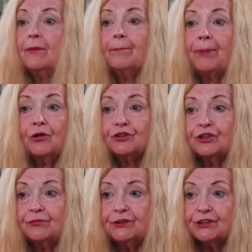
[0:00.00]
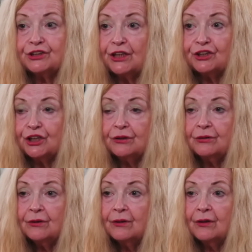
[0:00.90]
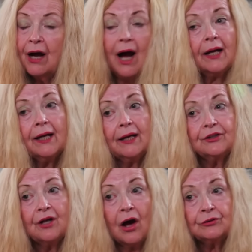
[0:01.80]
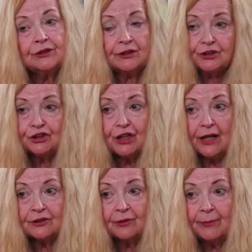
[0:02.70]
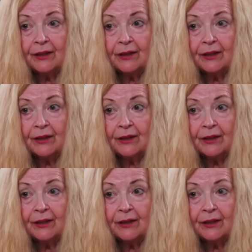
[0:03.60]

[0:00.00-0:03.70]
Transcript: that she had a deep connection with Oussama and he acted very